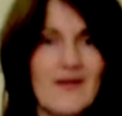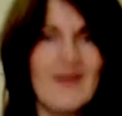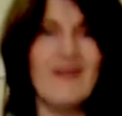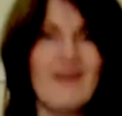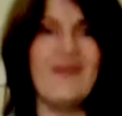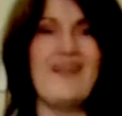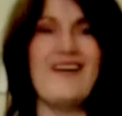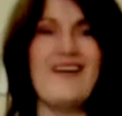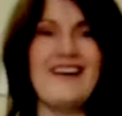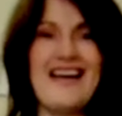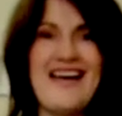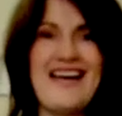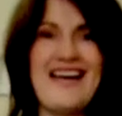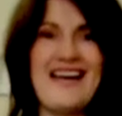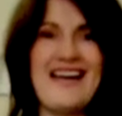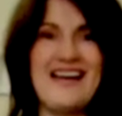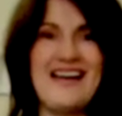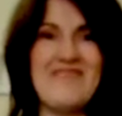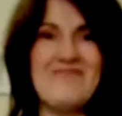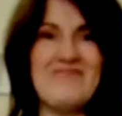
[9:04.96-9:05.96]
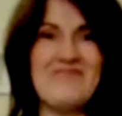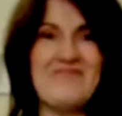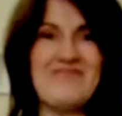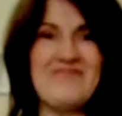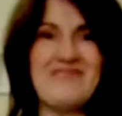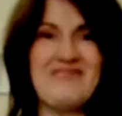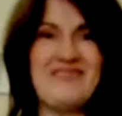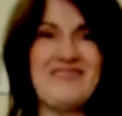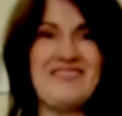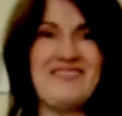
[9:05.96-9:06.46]
Okay.
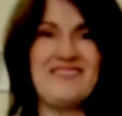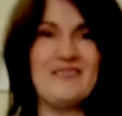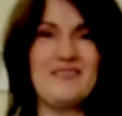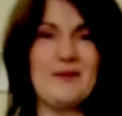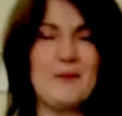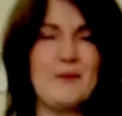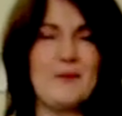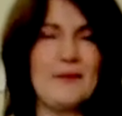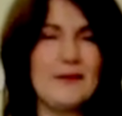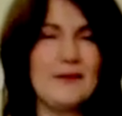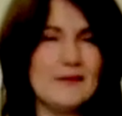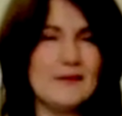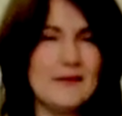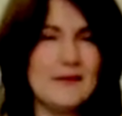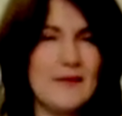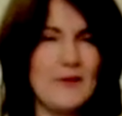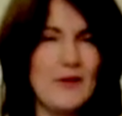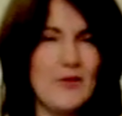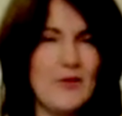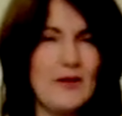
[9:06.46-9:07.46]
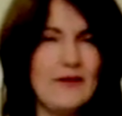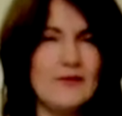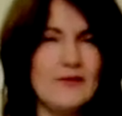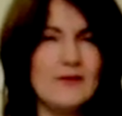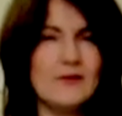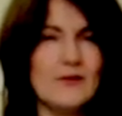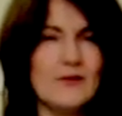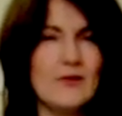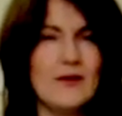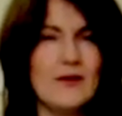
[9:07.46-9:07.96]
Remember,
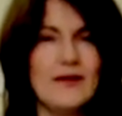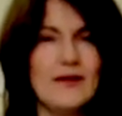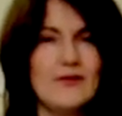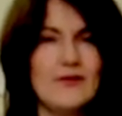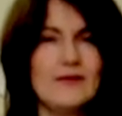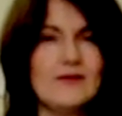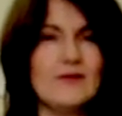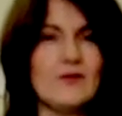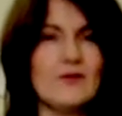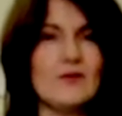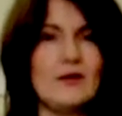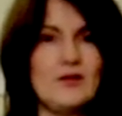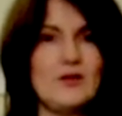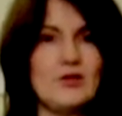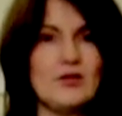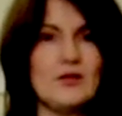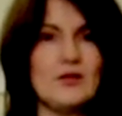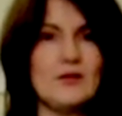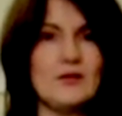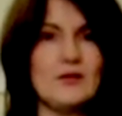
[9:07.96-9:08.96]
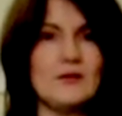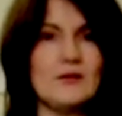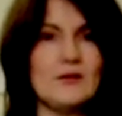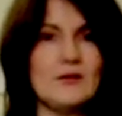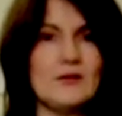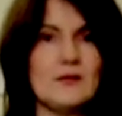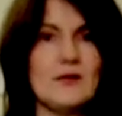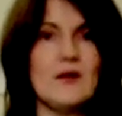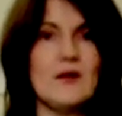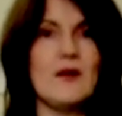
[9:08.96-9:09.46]
semi-quavers, quavers,
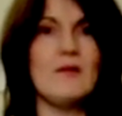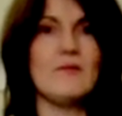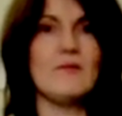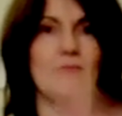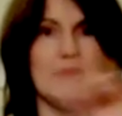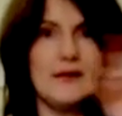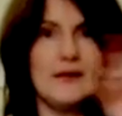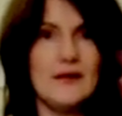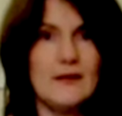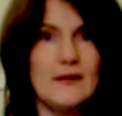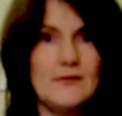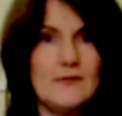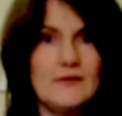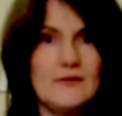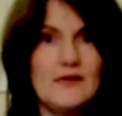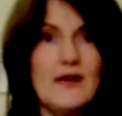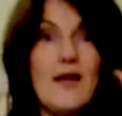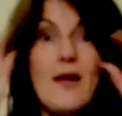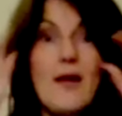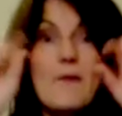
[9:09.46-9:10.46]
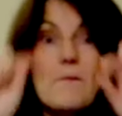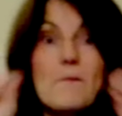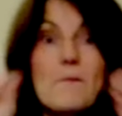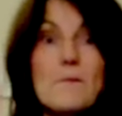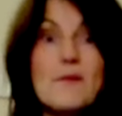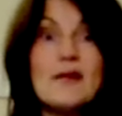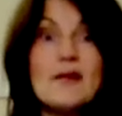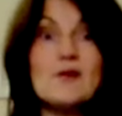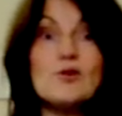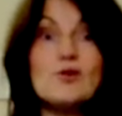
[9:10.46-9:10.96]
crotchets, minims,
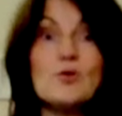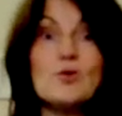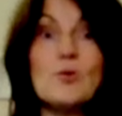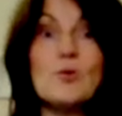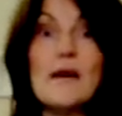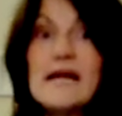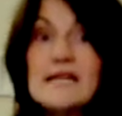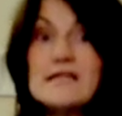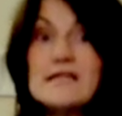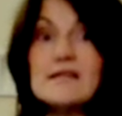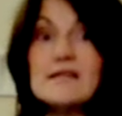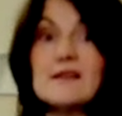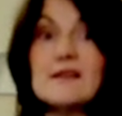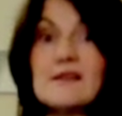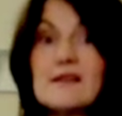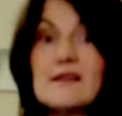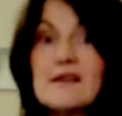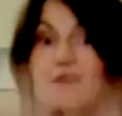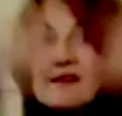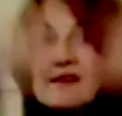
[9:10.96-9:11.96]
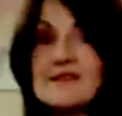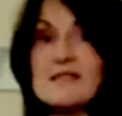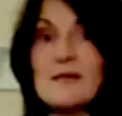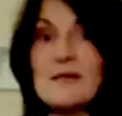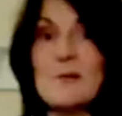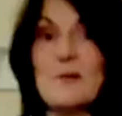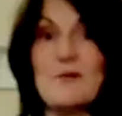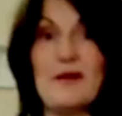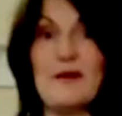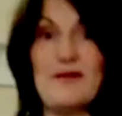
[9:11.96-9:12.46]
minuet,
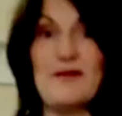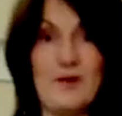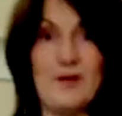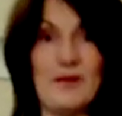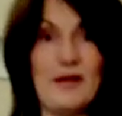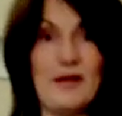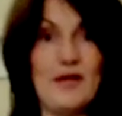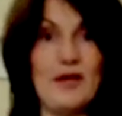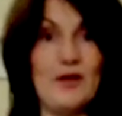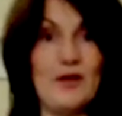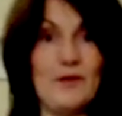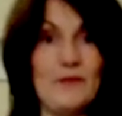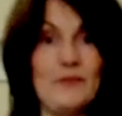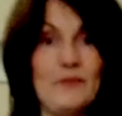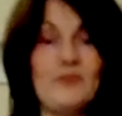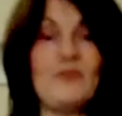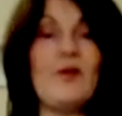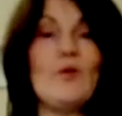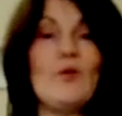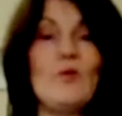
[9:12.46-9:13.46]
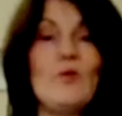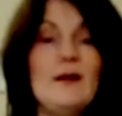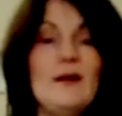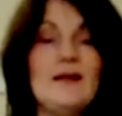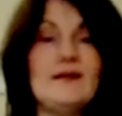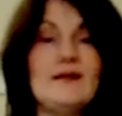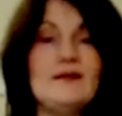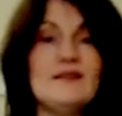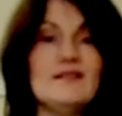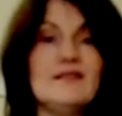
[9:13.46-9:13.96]
semi-breve. Here we go.
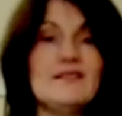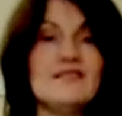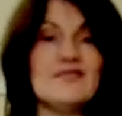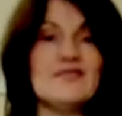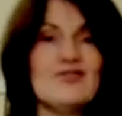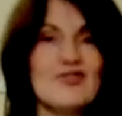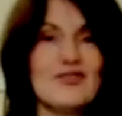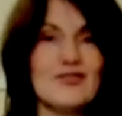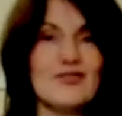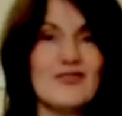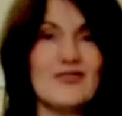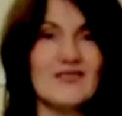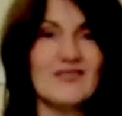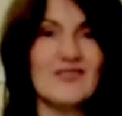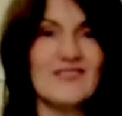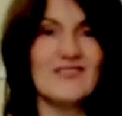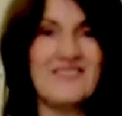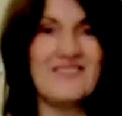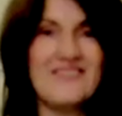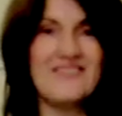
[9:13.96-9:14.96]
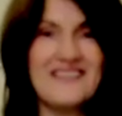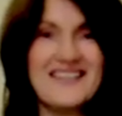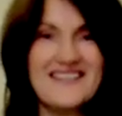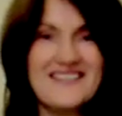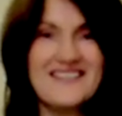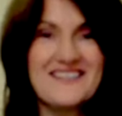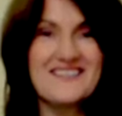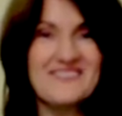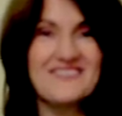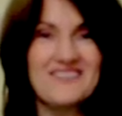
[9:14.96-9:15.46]
1, 2, 3,
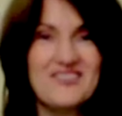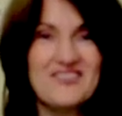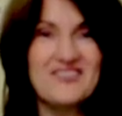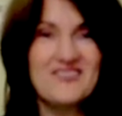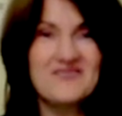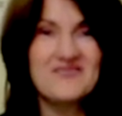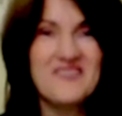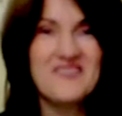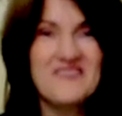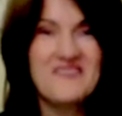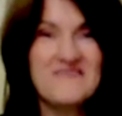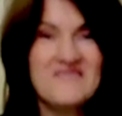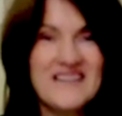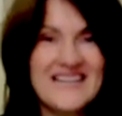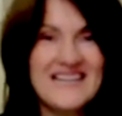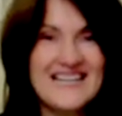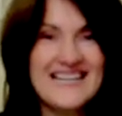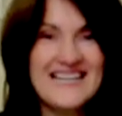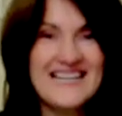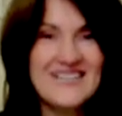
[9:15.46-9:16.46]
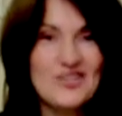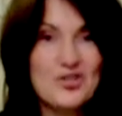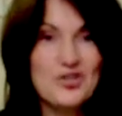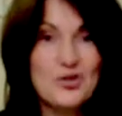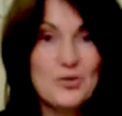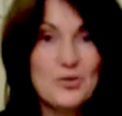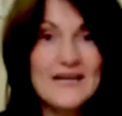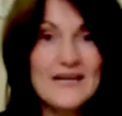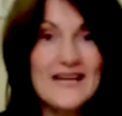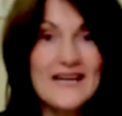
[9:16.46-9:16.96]
4. 1 E under,
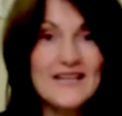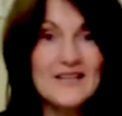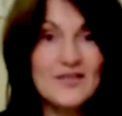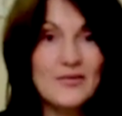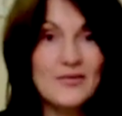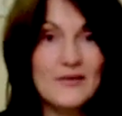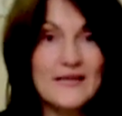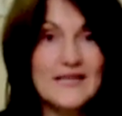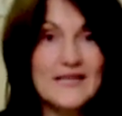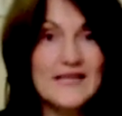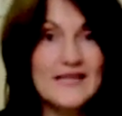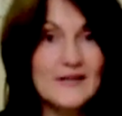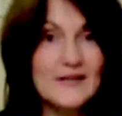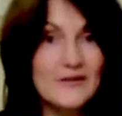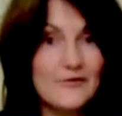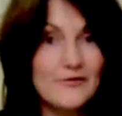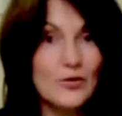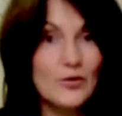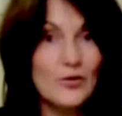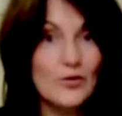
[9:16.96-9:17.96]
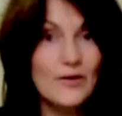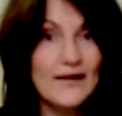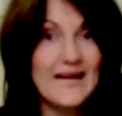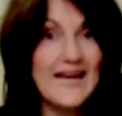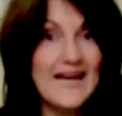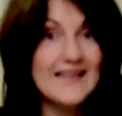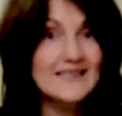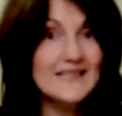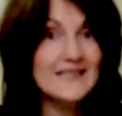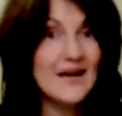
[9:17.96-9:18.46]
2 E under, 3 E under, 4 E
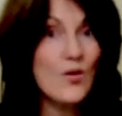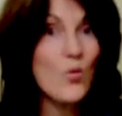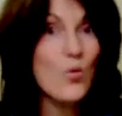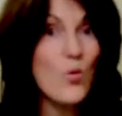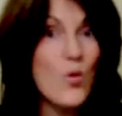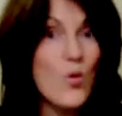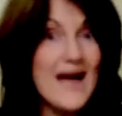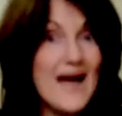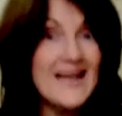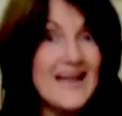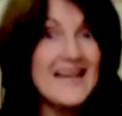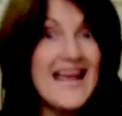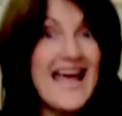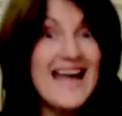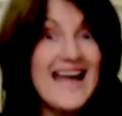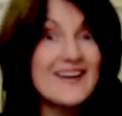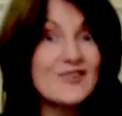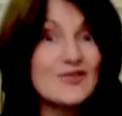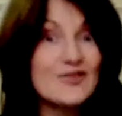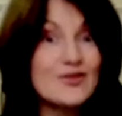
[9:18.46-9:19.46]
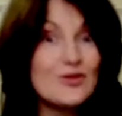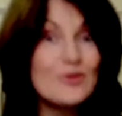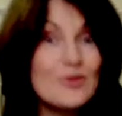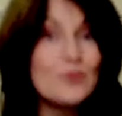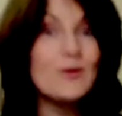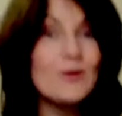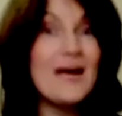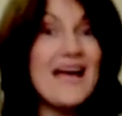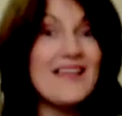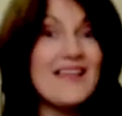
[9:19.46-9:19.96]
under. 1 and 2
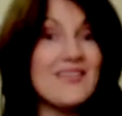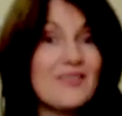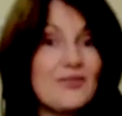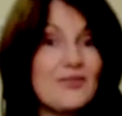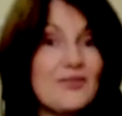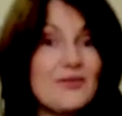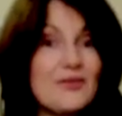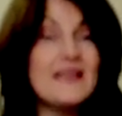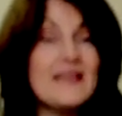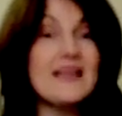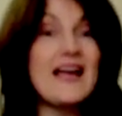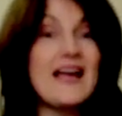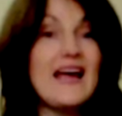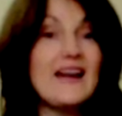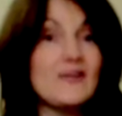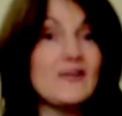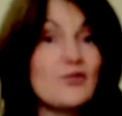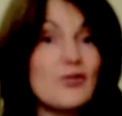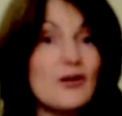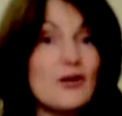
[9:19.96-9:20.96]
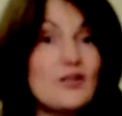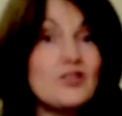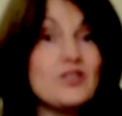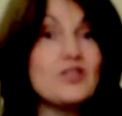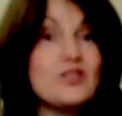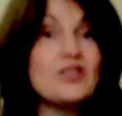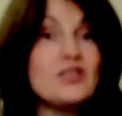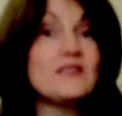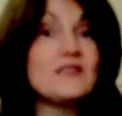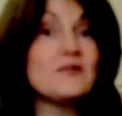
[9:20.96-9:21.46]
and 3 and
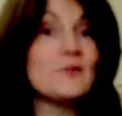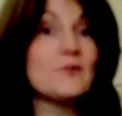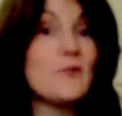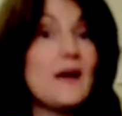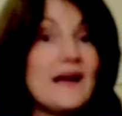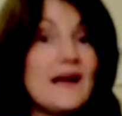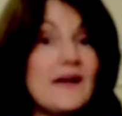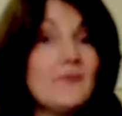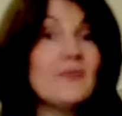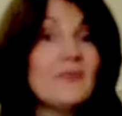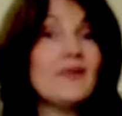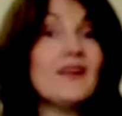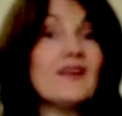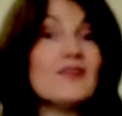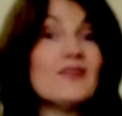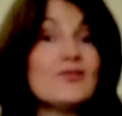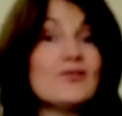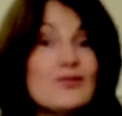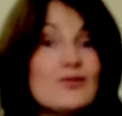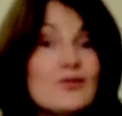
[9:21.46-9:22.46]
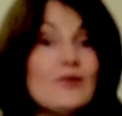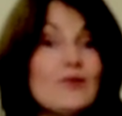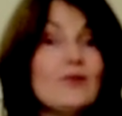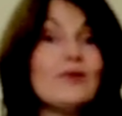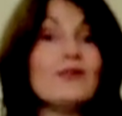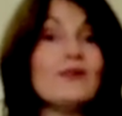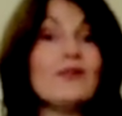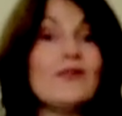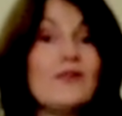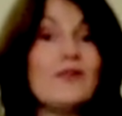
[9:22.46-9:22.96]
crotchets. 1, 2,
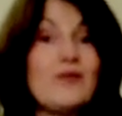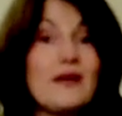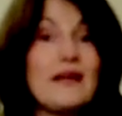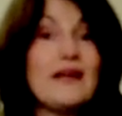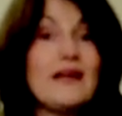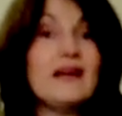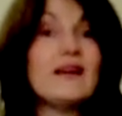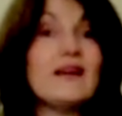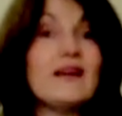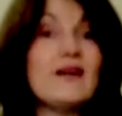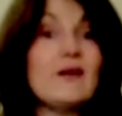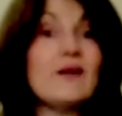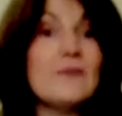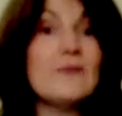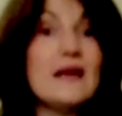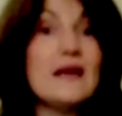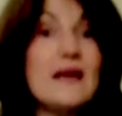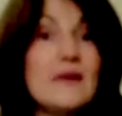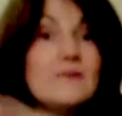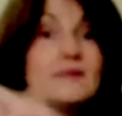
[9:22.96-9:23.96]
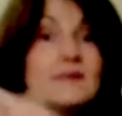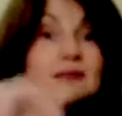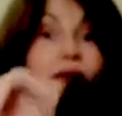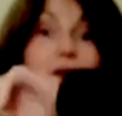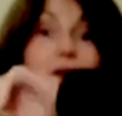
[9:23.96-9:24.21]
3. Minims.